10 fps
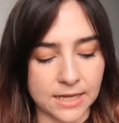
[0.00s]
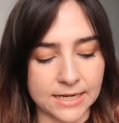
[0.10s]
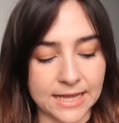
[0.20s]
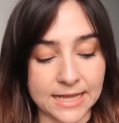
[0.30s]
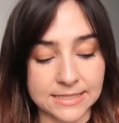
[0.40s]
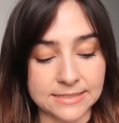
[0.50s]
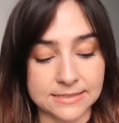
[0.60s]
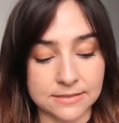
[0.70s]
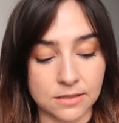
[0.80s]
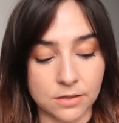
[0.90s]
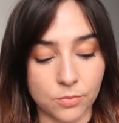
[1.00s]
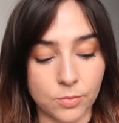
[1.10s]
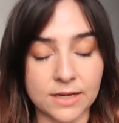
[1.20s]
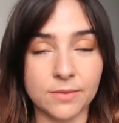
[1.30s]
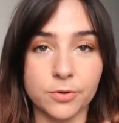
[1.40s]
And it is,
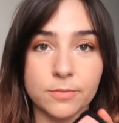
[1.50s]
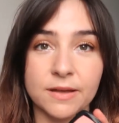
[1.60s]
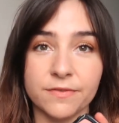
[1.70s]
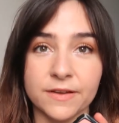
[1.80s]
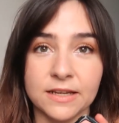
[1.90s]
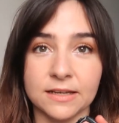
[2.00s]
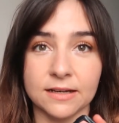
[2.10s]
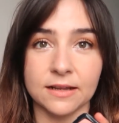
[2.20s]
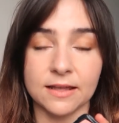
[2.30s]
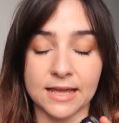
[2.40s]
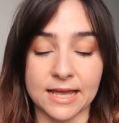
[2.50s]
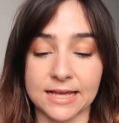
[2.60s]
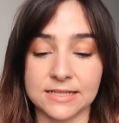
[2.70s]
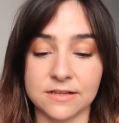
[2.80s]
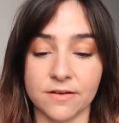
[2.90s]
when I put my finger in it, it
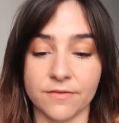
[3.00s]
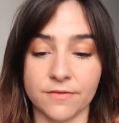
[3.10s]
is